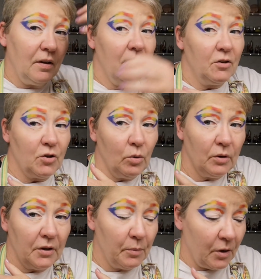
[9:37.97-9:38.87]
in the
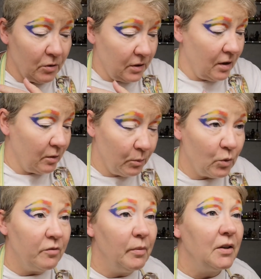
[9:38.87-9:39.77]
shoulder because I can't
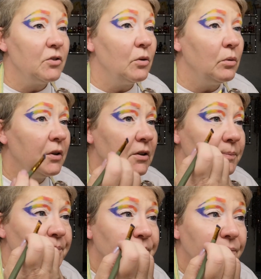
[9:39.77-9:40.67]
move my
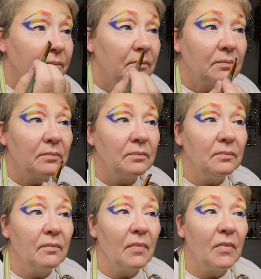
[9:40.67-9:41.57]
shoulder.
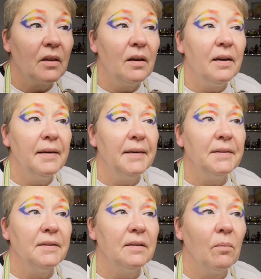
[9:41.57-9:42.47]

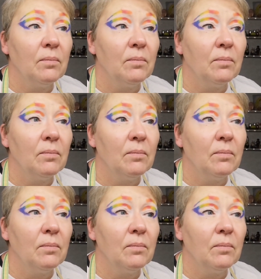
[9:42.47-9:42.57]
And